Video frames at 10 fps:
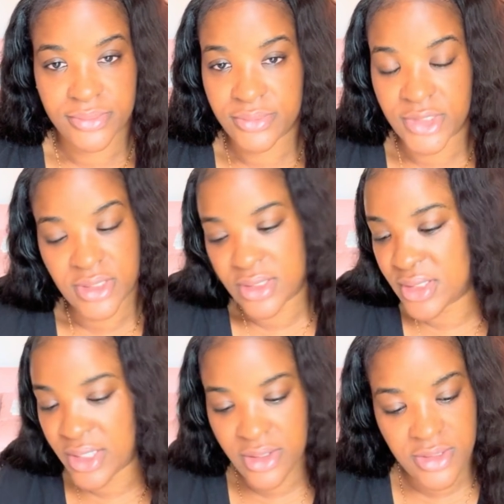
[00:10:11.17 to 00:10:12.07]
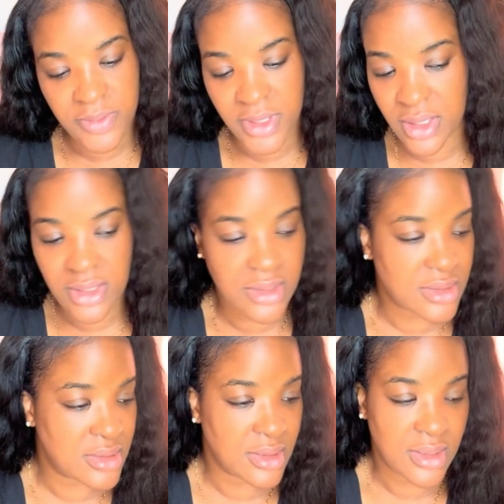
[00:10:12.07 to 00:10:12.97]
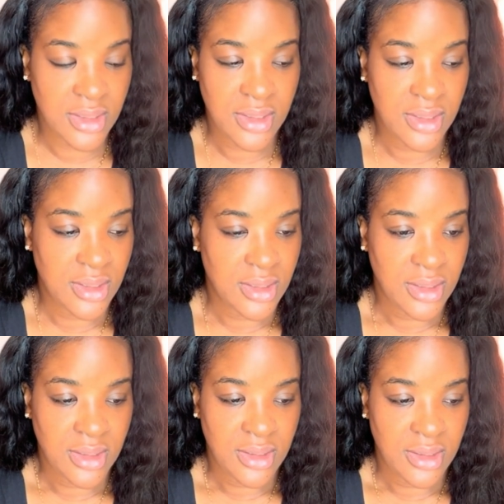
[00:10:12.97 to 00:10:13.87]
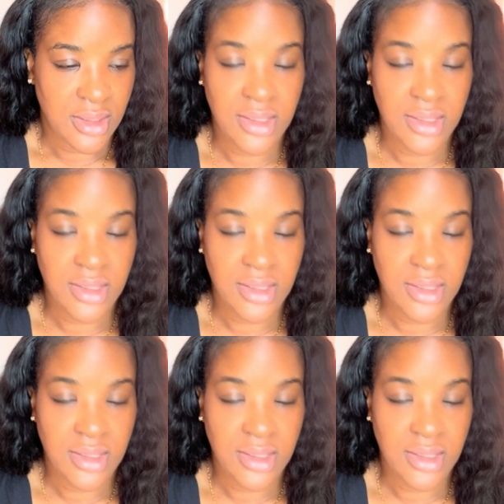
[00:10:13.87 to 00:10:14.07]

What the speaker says: With just tears, because it